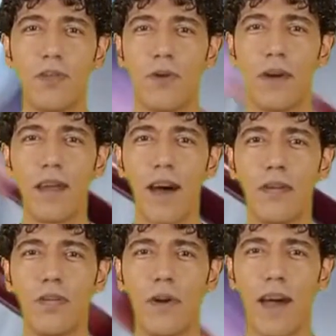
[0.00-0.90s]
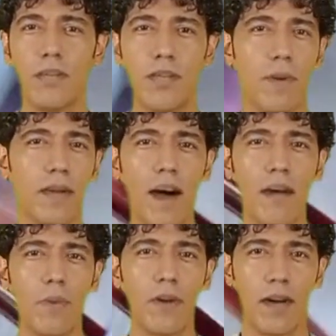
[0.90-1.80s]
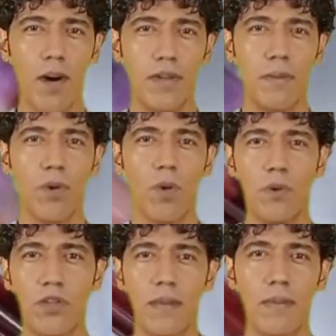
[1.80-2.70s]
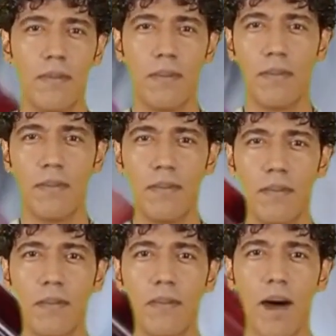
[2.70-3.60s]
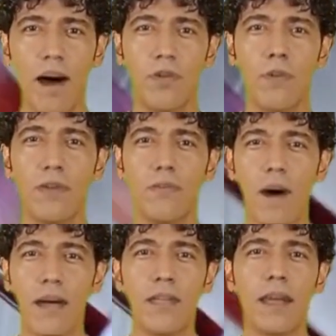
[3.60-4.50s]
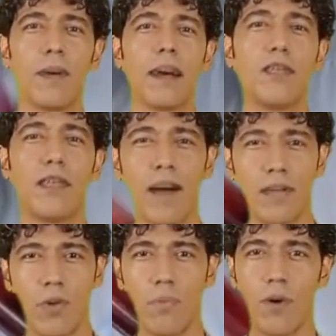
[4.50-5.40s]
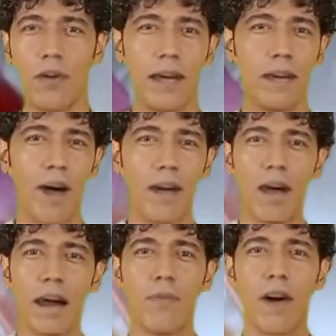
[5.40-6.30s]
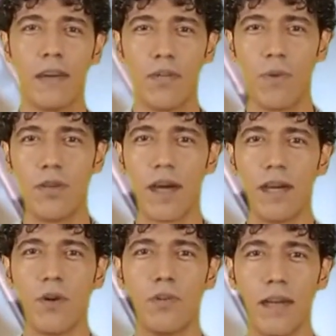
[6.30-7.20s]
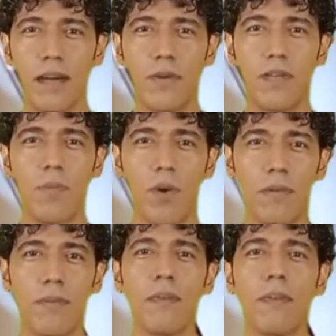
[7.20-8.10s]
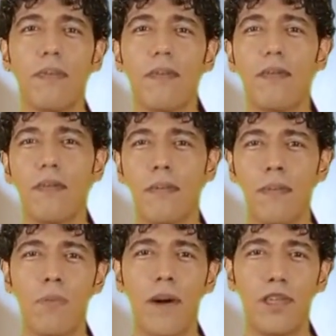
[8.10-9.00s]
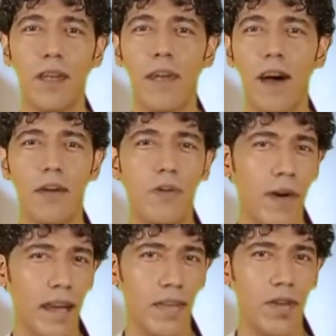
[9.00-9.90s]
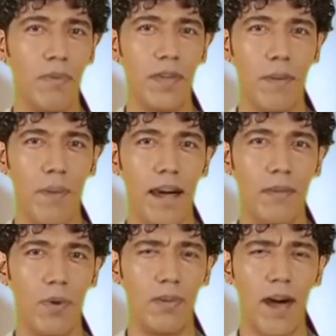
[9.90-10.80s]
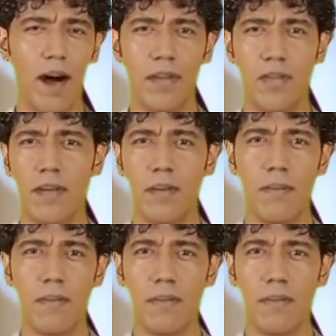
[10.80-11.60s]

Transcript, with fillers: Puncturing the artery has to be done with a lot of caution. Arteries run deep inside your body, unlike veins which are usually visible. Reaching the artery is often a painful task.